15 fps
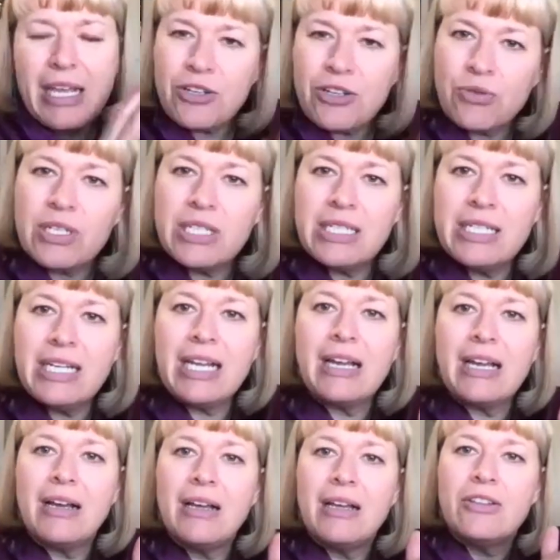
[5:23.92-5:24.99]

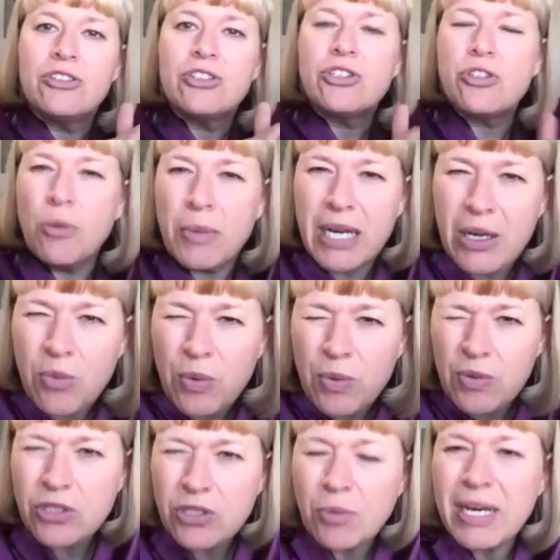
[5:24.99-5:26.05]
interesting, so
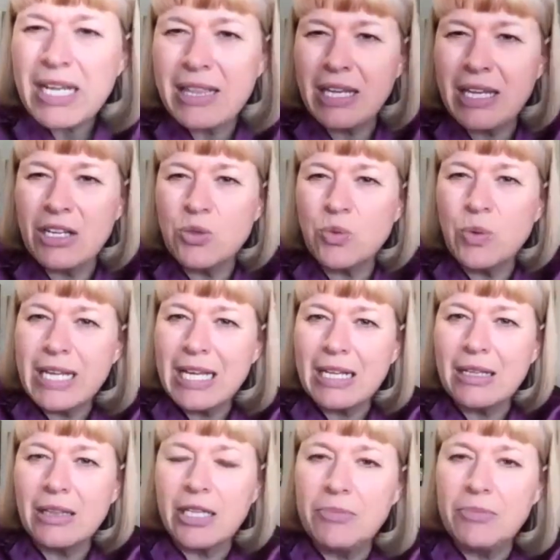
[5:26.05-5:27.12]
many things we
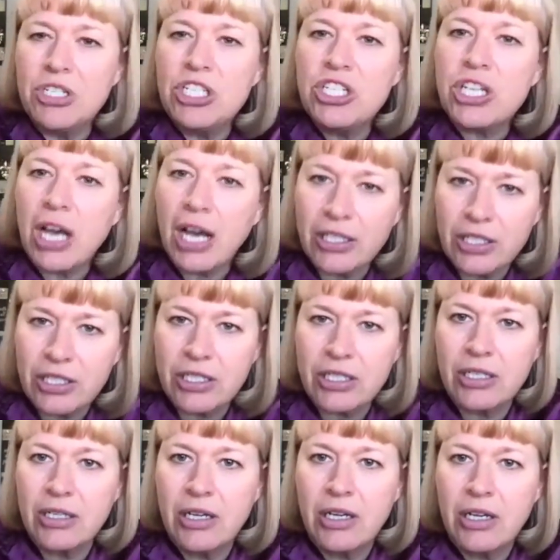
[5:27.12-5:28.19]
can glean
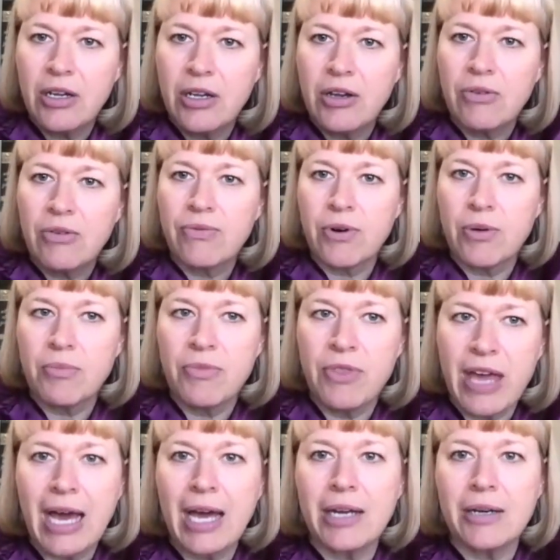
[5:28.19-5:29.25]
just from
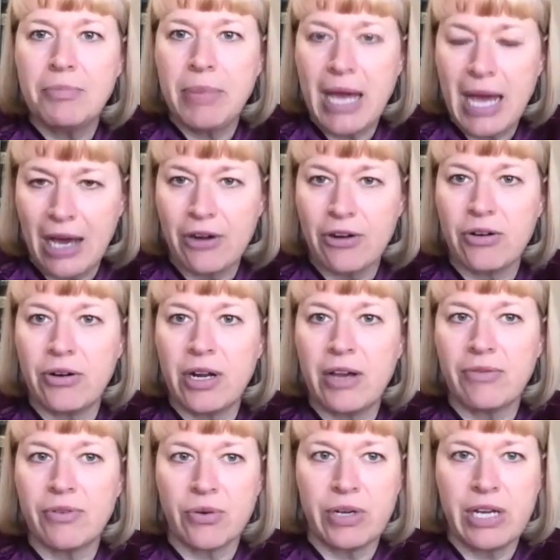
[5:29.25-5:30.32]
that pattern
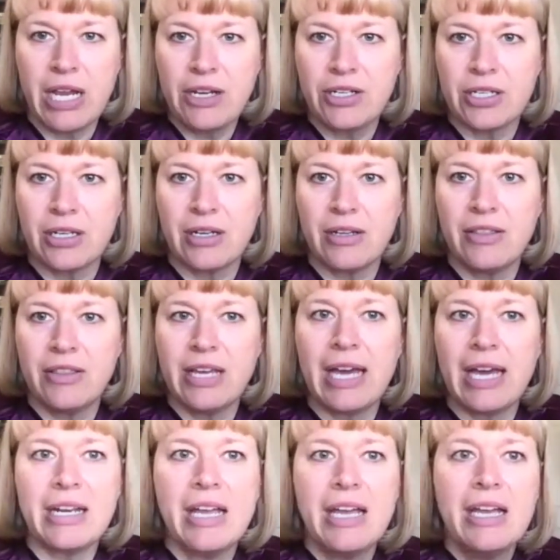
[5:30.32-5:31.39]
of creation,
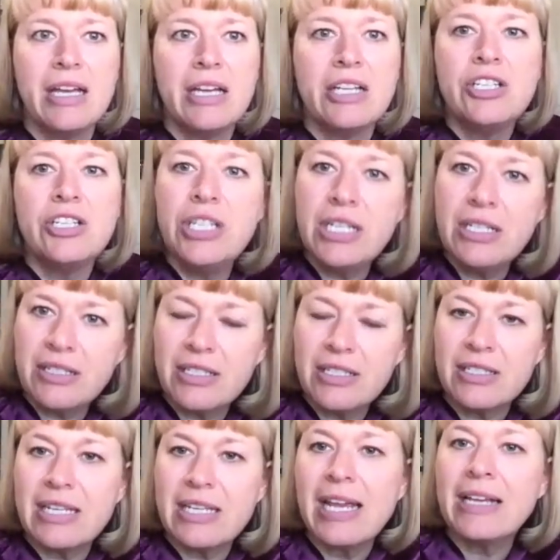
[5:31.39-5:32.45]
that
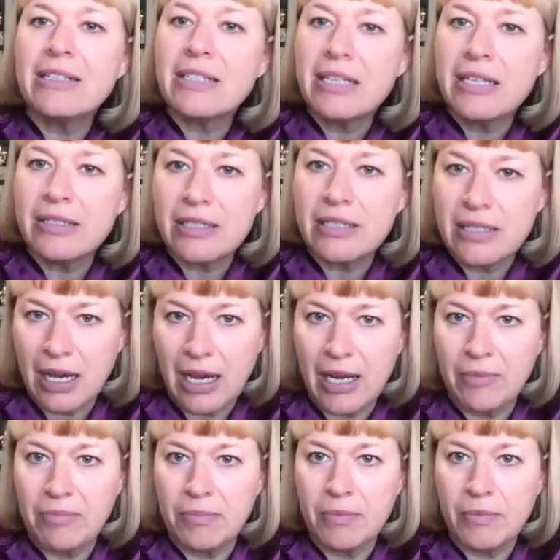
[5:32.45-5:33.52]
Jesus takes his
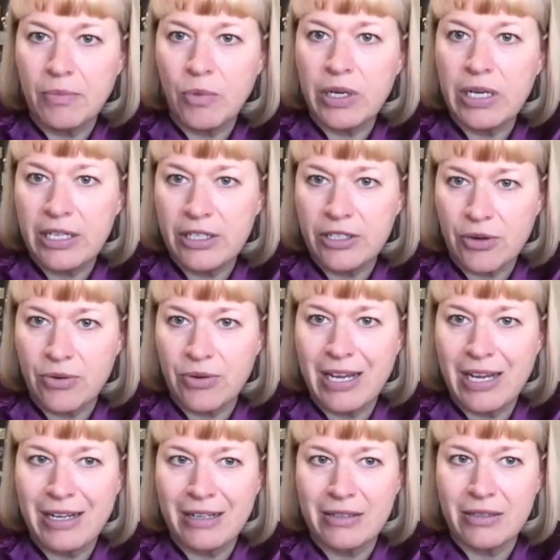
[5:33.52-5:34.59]
time when he's
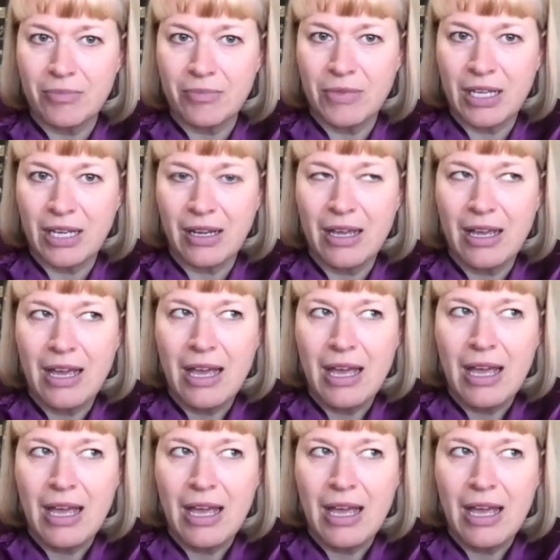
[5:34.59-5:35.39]
creating something.